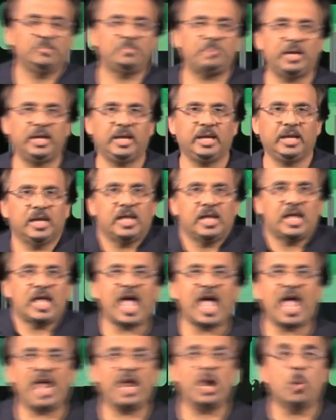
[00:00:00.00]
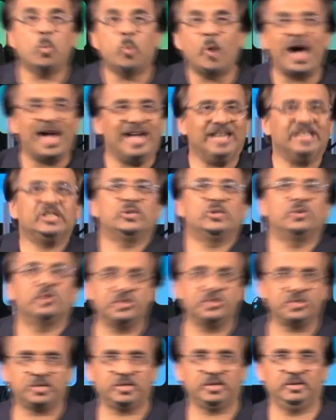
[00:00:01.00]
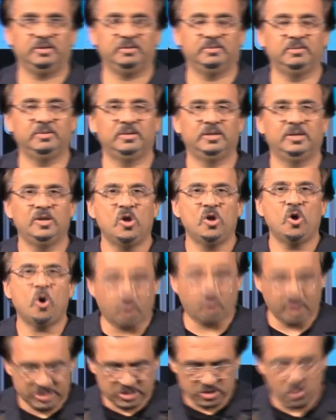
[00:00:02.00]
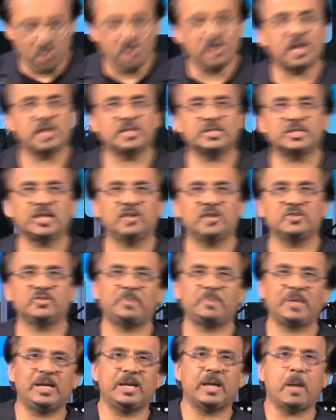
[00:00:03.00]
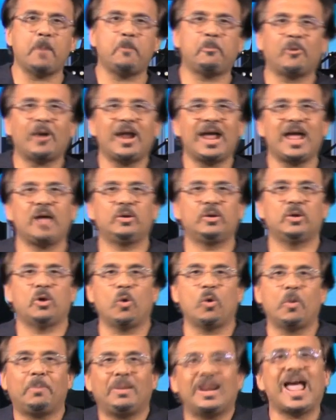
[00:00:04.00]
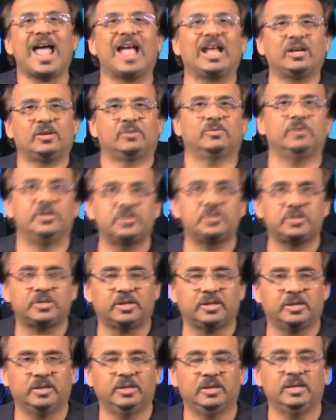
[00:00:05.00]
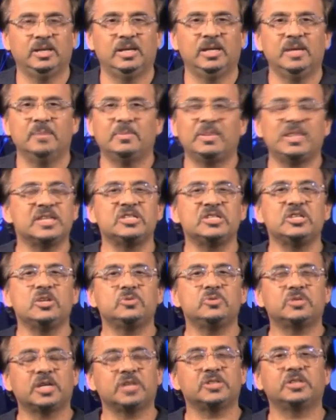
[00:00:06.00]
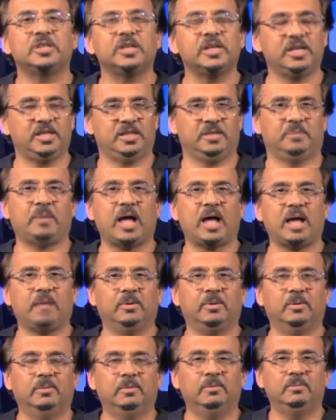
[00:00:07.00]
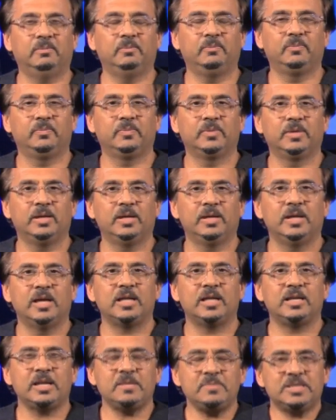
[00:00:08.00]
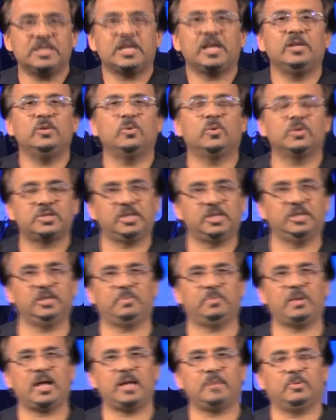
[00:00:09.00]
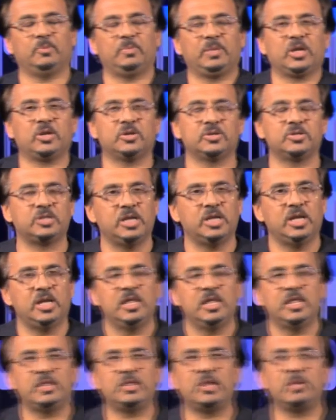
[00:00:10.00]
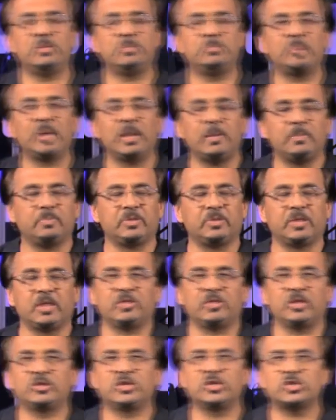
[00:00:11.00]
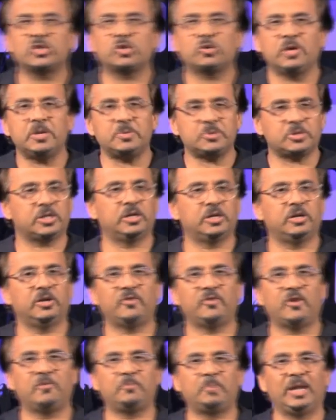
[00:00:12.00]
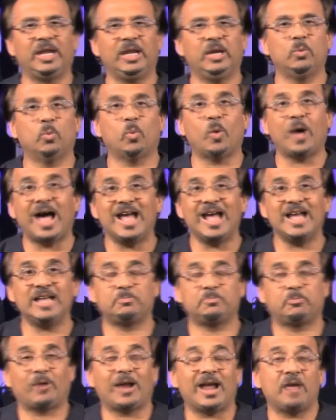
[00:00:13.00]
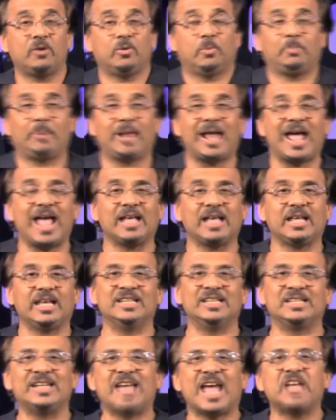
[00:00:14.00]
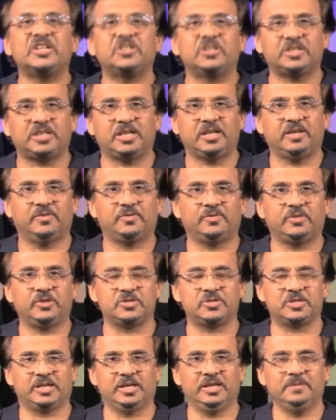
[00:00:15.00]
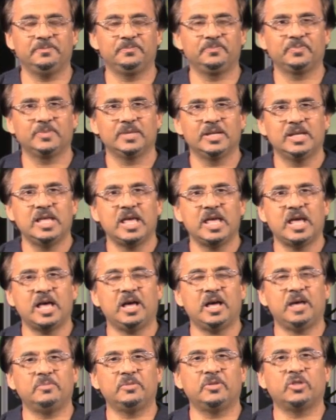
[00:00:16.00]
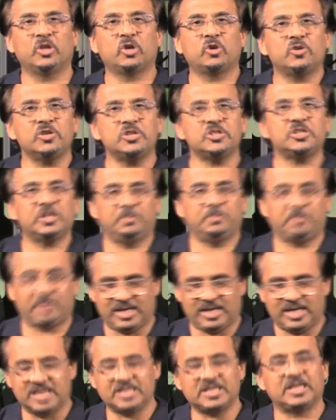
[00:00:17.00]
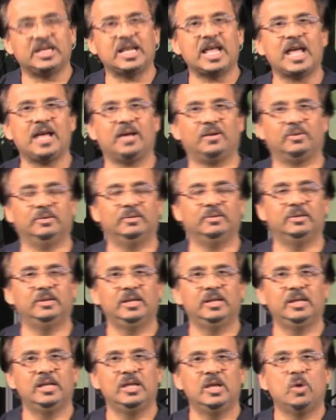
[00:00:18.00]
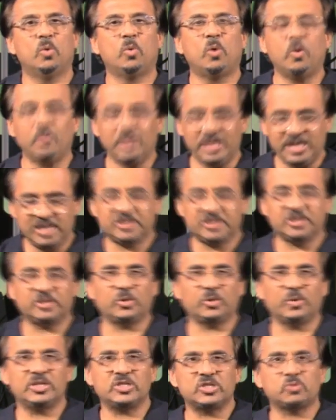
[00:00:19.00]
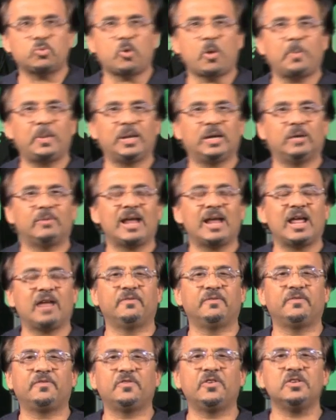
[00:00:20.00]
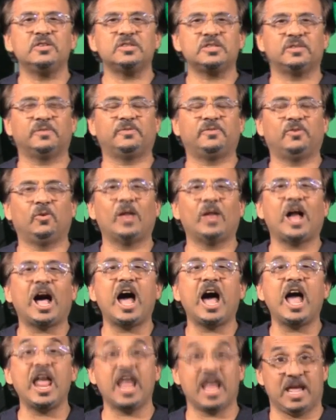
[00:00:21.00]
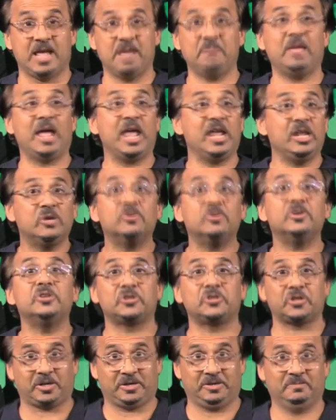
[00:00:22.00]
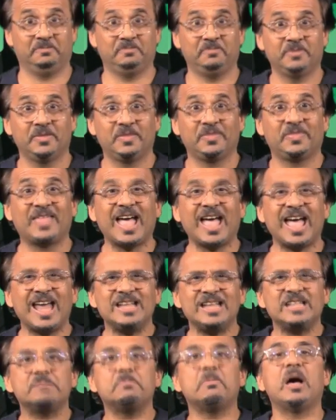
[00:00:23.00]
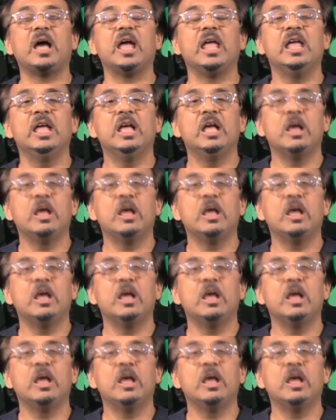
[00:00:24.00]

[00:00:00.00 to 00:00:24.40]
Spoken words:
being a white Christian, or we talk ourselves of being a brown or a black Christian. But there's no such thing in the Bible. Let me tell you what's in the Bible, because the description of being white, brown, or black is an adjective, you see. The Christian bit is a noun. What we need to do is swap it around. First of all, I am a Christian. That is my